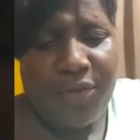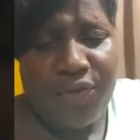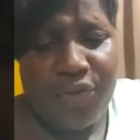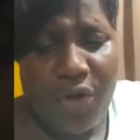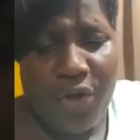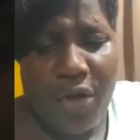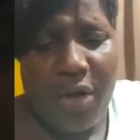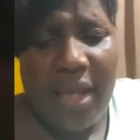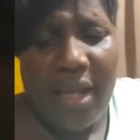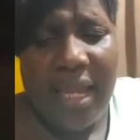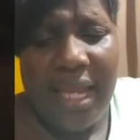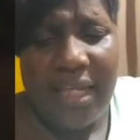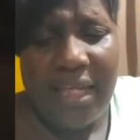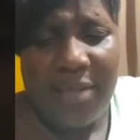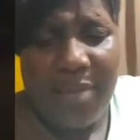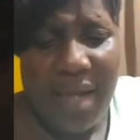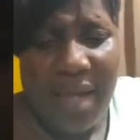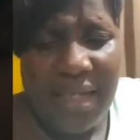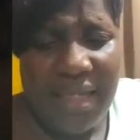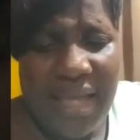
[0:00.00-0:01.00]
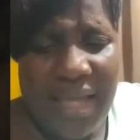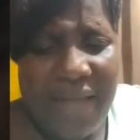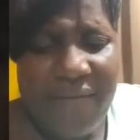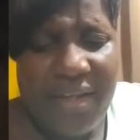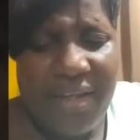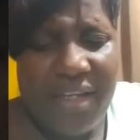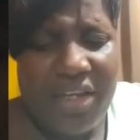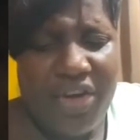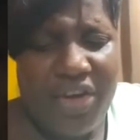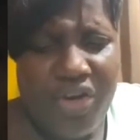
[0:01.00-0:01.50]
So anybody
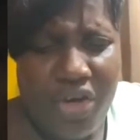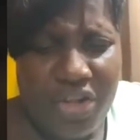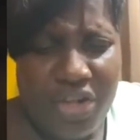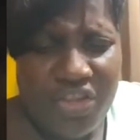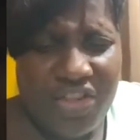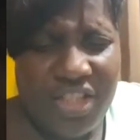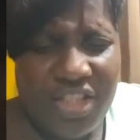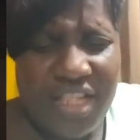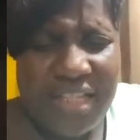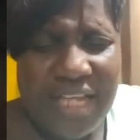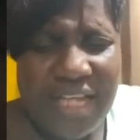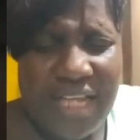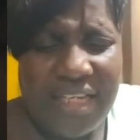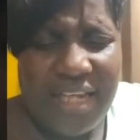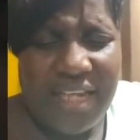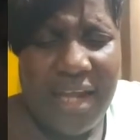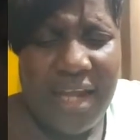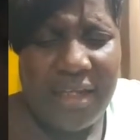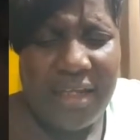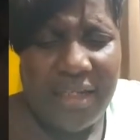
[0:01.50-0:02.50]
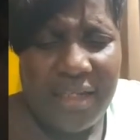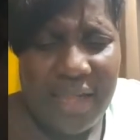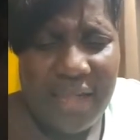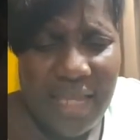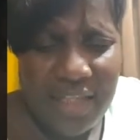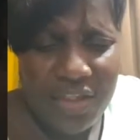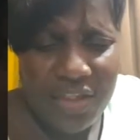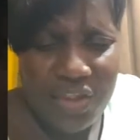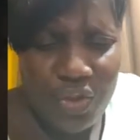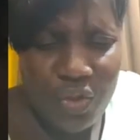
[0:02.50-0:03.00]
have any crutch stick that they are not